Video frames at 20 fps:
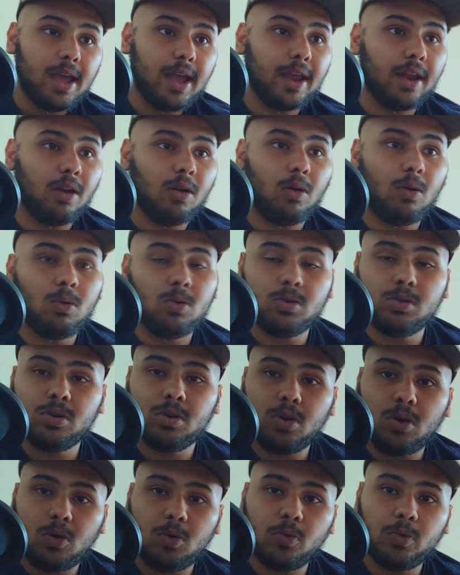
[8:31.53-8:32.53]
and oh
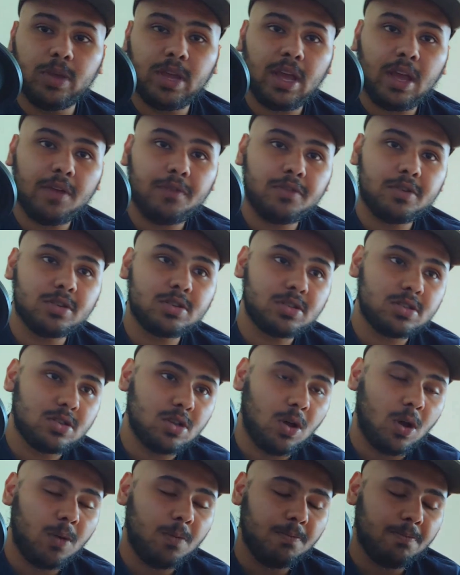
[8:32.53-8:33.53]
no, we have to
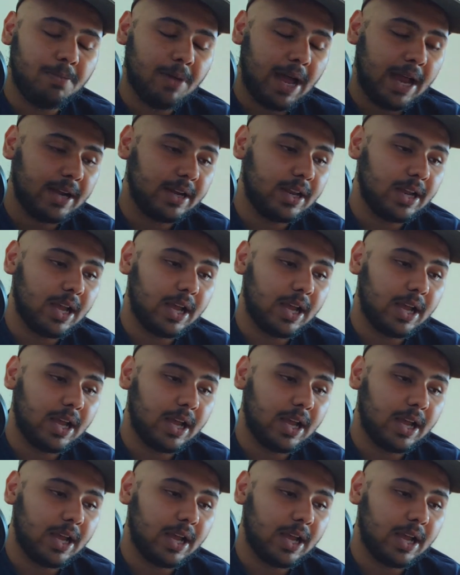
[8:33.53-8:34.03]
stop bad